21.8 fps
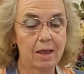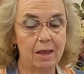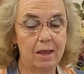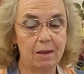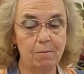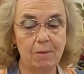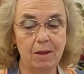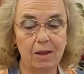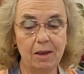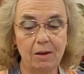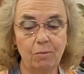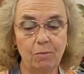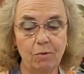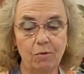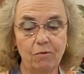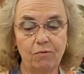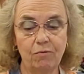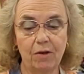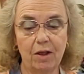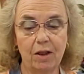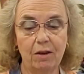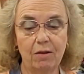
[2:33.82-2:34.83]
and many will
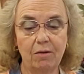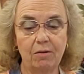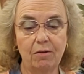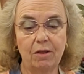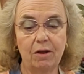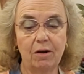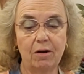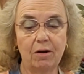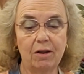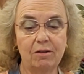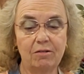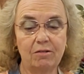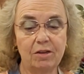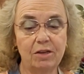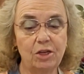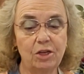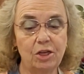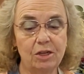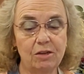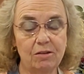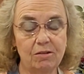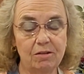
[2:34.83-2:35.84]
follow their
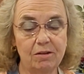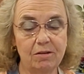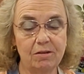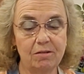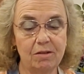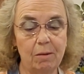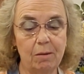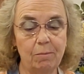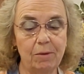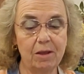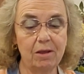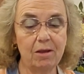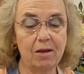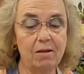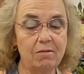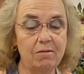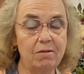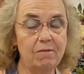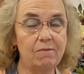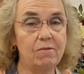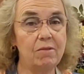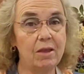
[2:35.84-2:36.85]
licentiousness, and
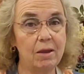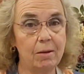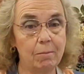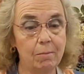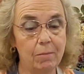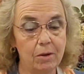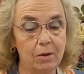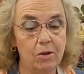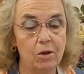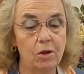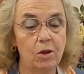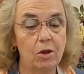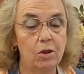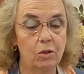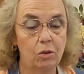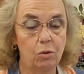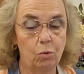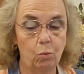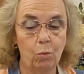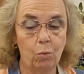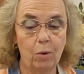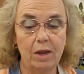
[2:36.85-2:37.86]
because of them,
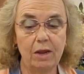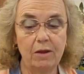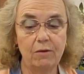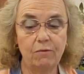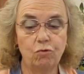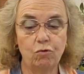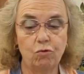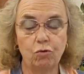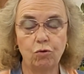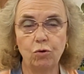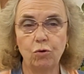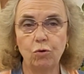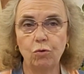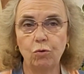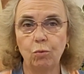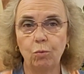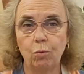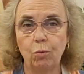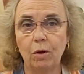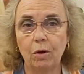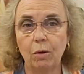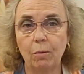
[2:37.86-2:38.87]
the way of
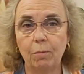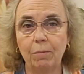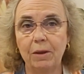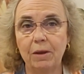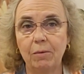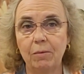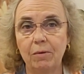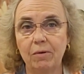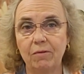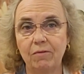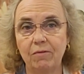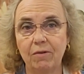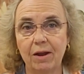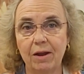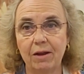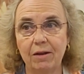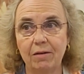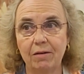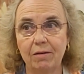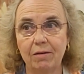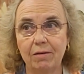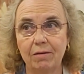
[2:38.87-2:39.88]
truth will be
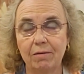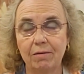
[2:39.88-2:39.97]
reviled.